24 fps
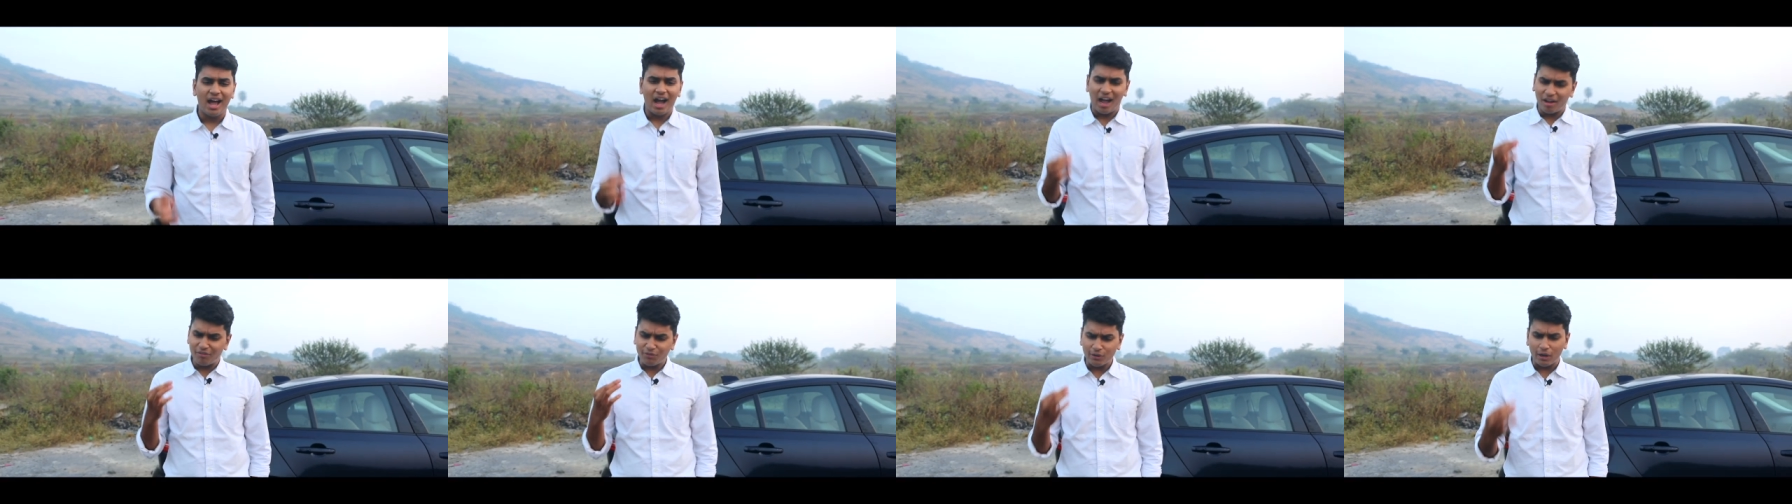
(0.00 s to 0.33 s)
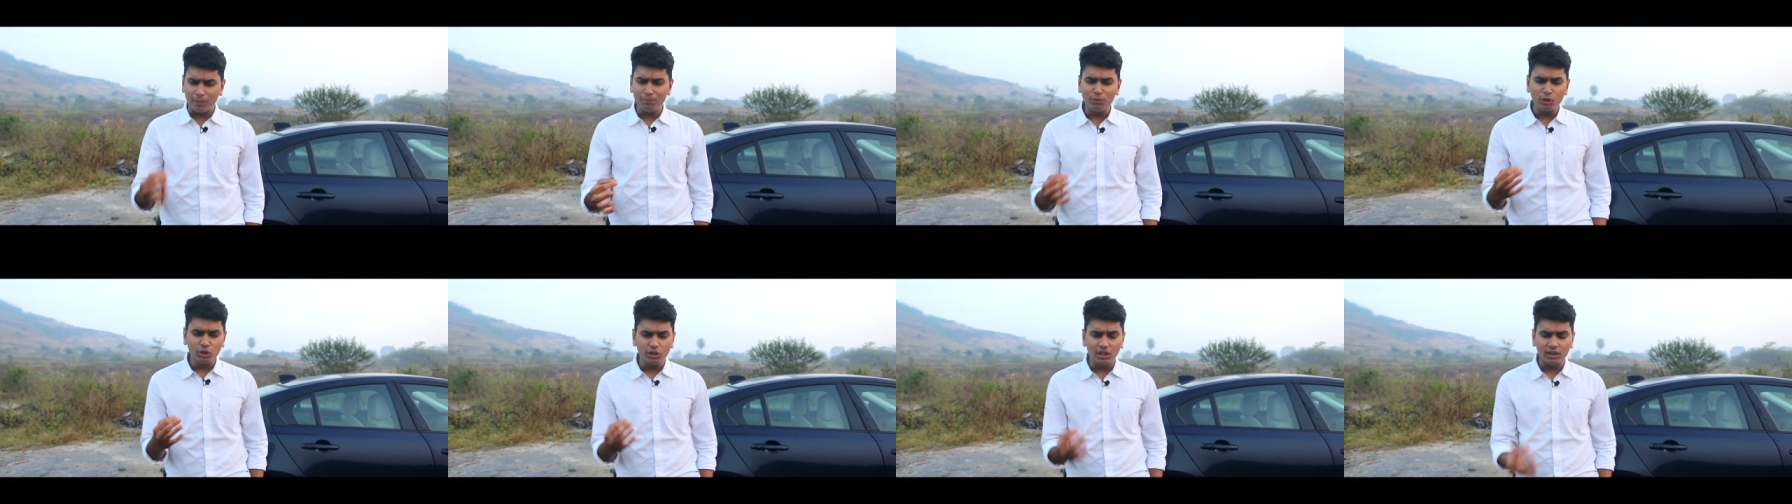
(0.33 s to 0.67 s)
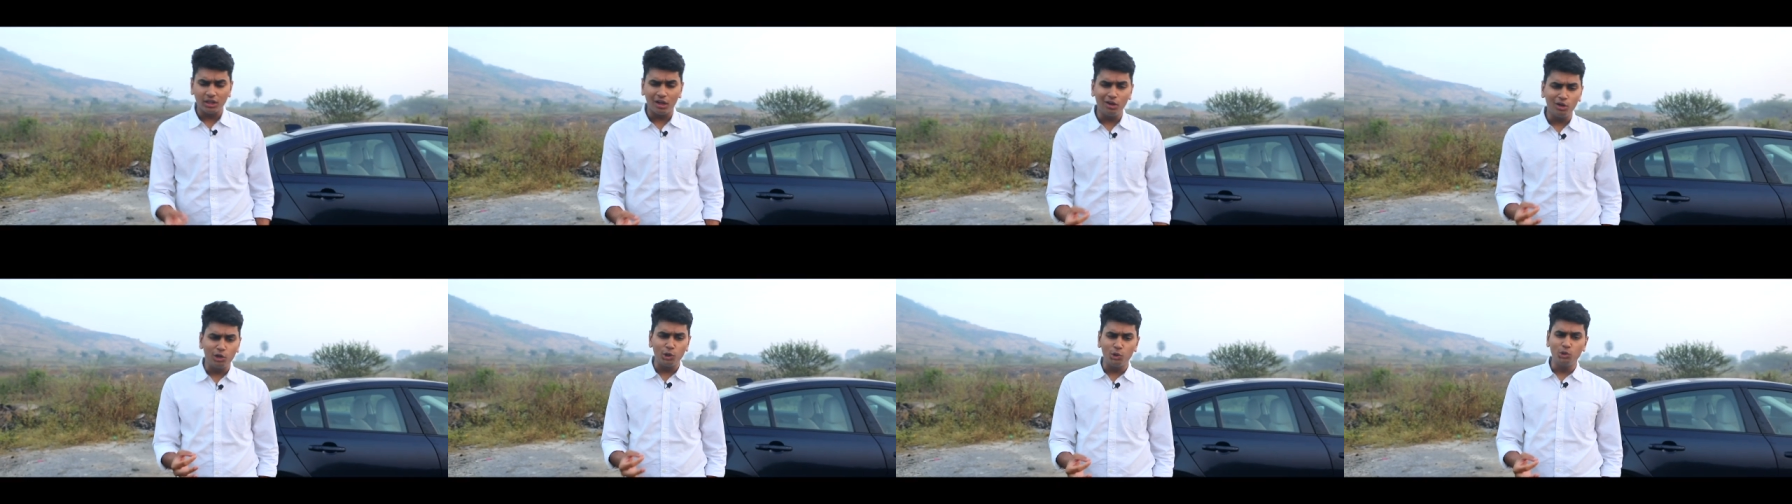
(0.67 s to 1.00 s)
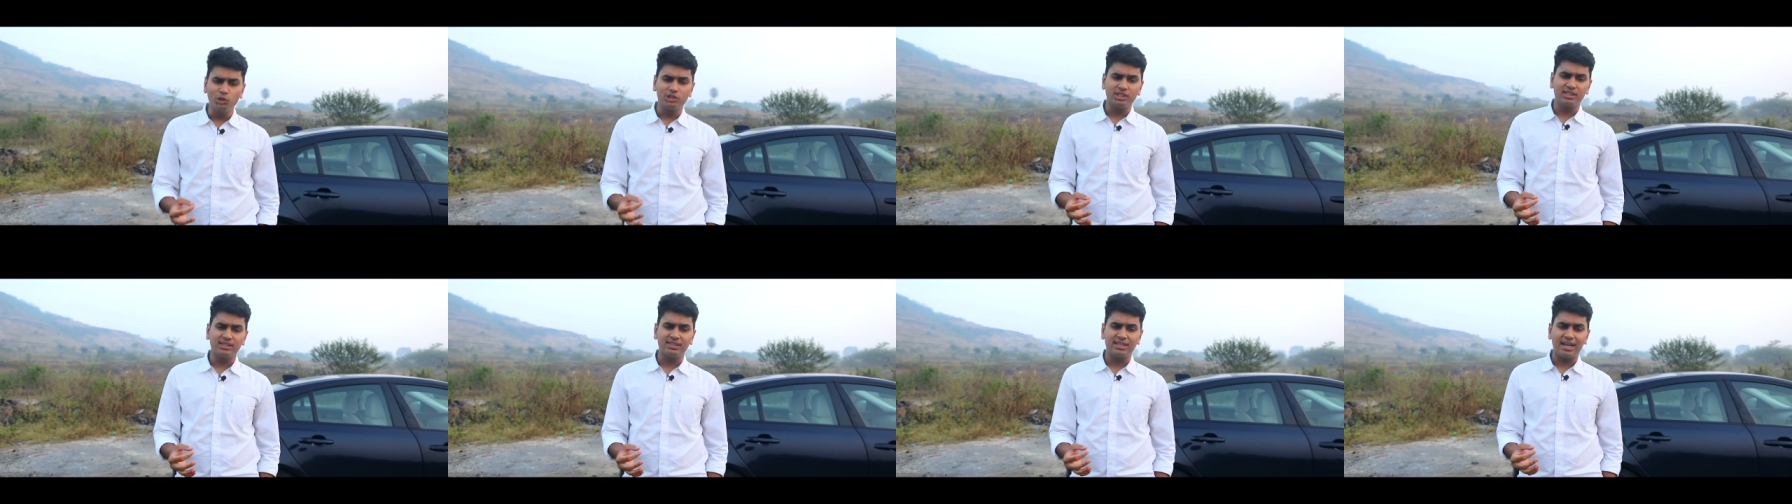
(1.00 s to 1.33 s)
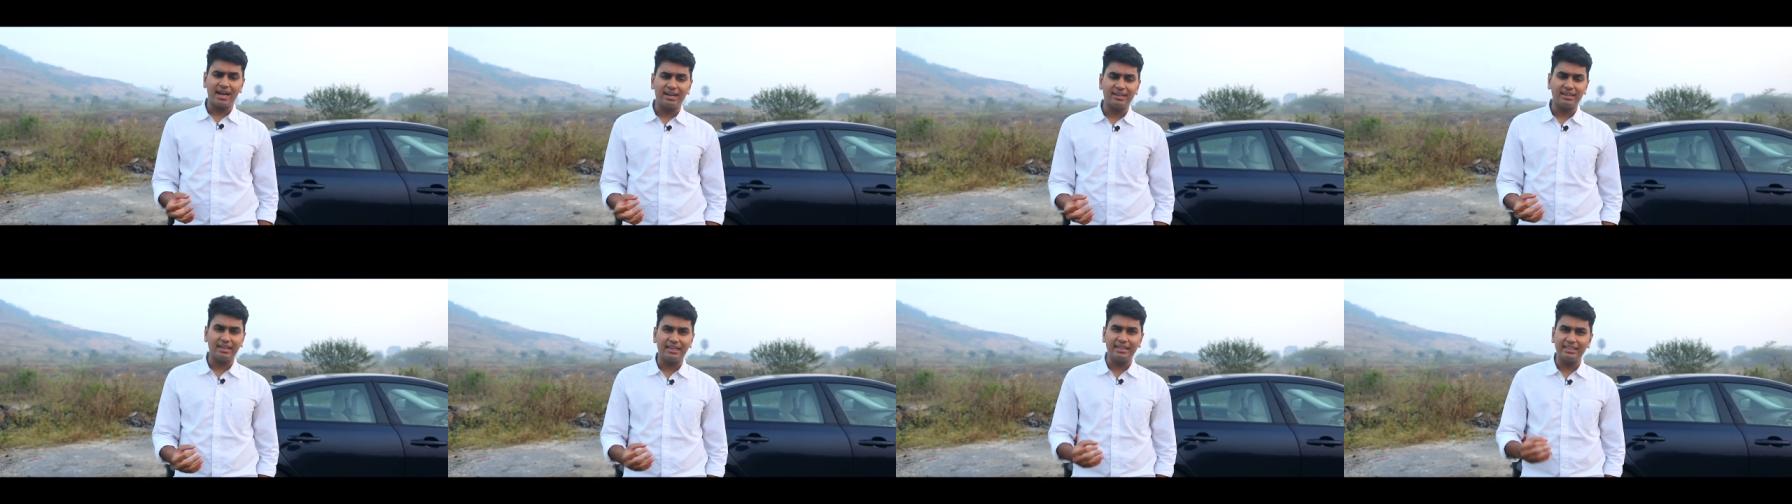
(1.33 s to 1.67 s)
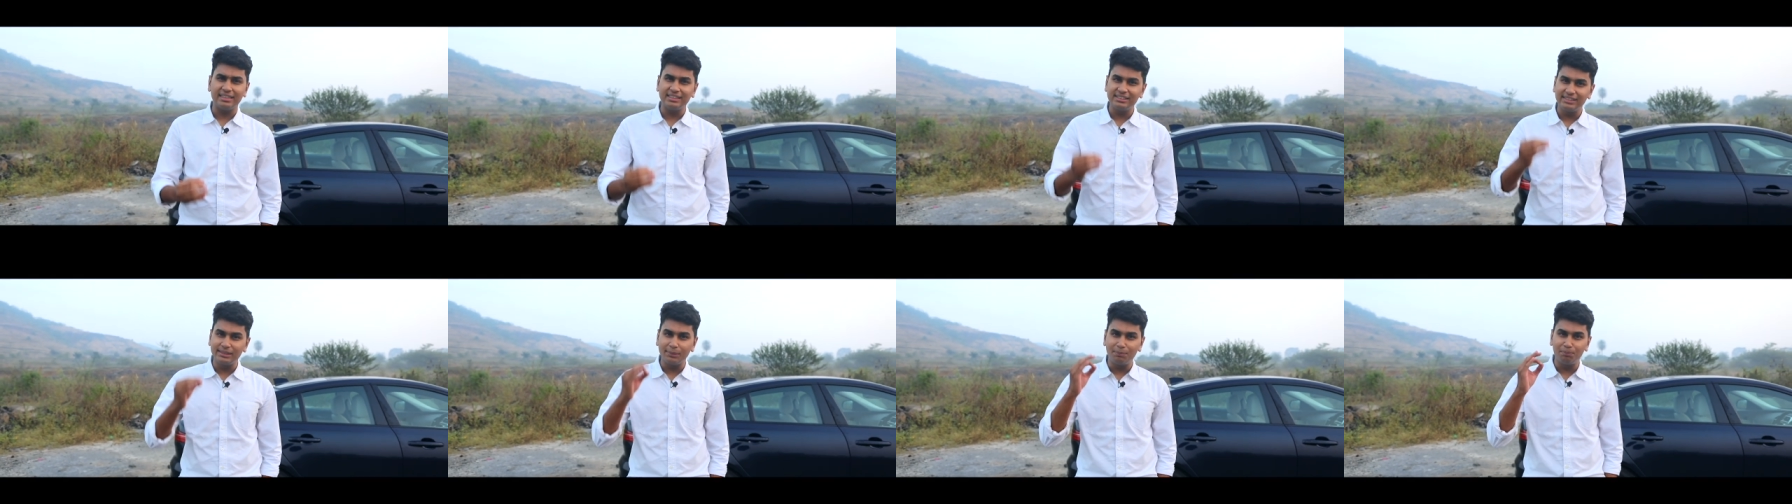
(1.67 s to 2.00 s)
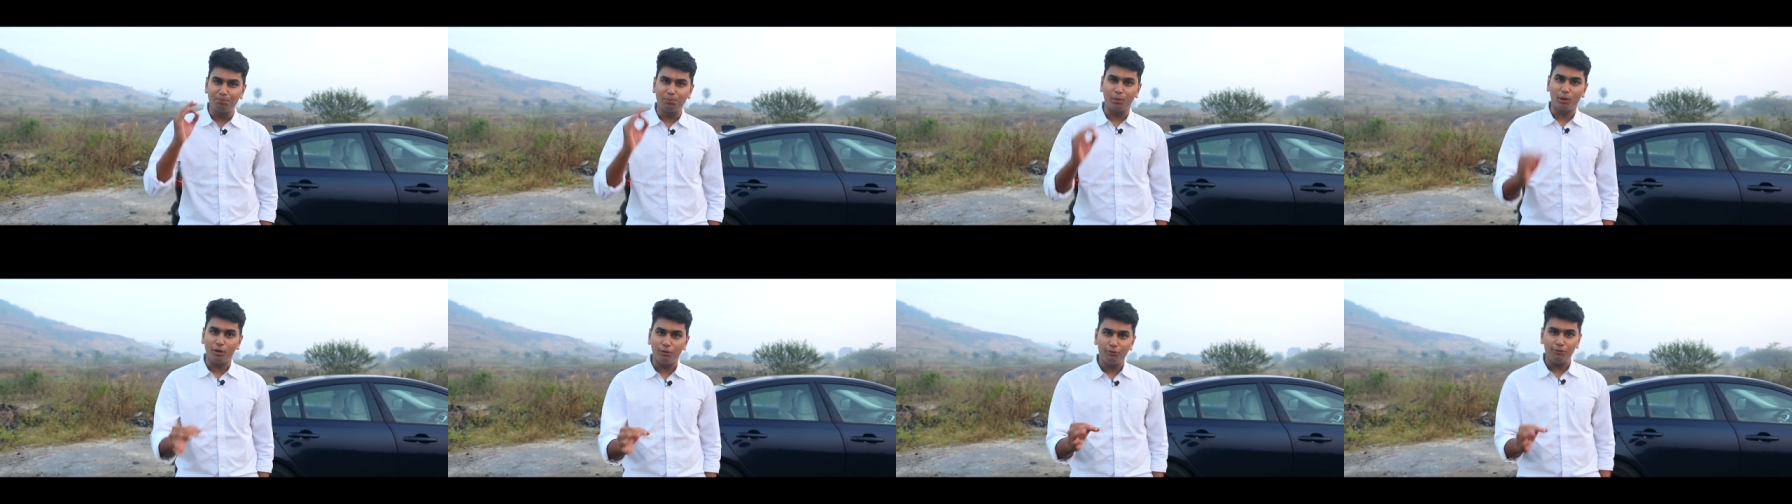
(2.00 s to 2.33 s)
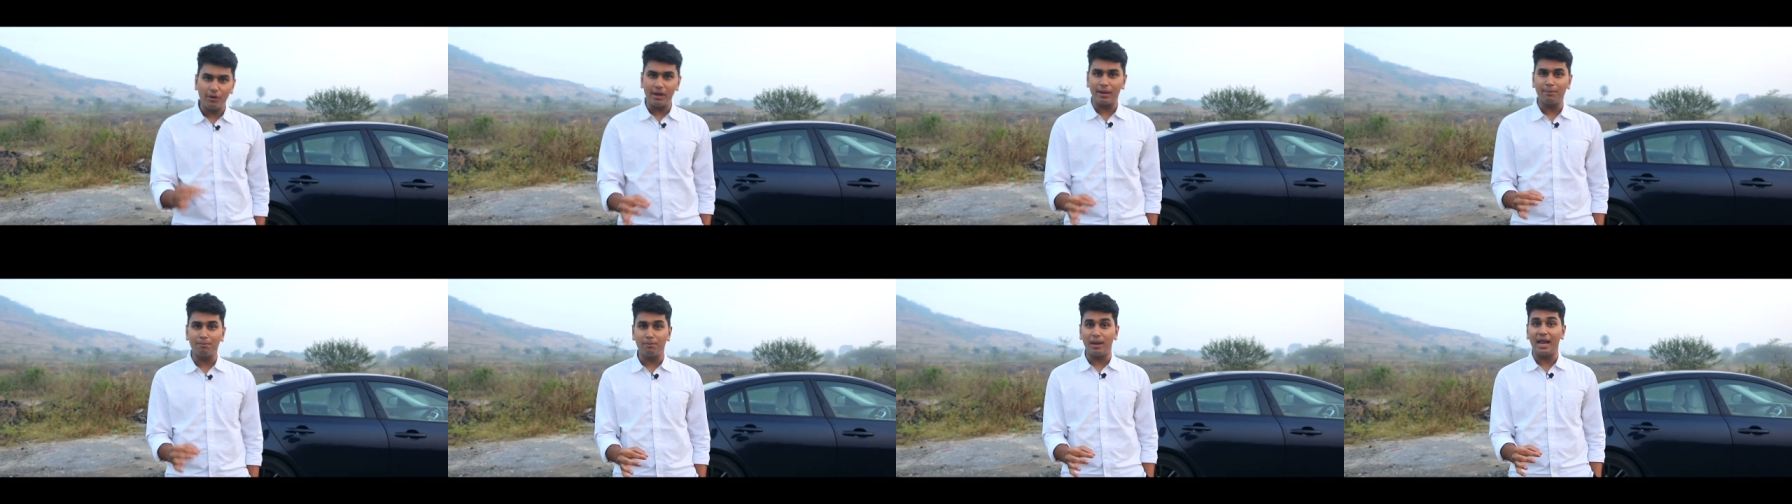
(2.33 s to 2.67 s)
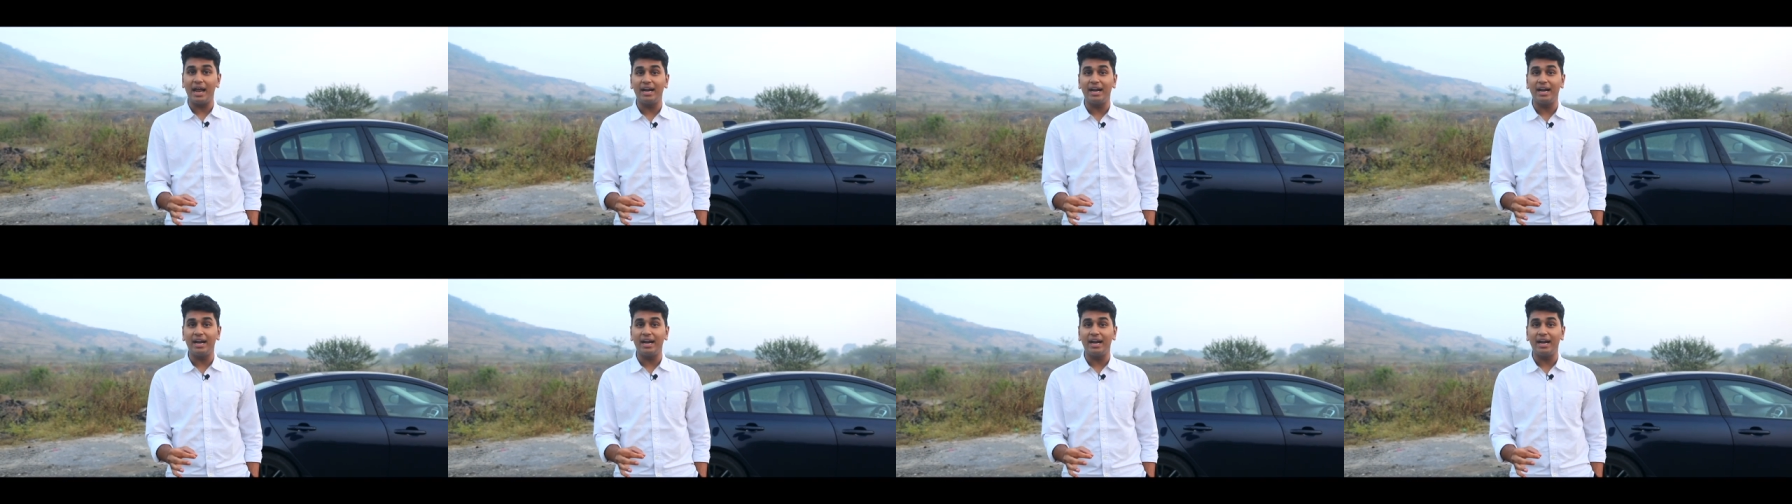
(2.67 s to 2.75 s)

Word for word: I've come to the conclusion that it is the perfect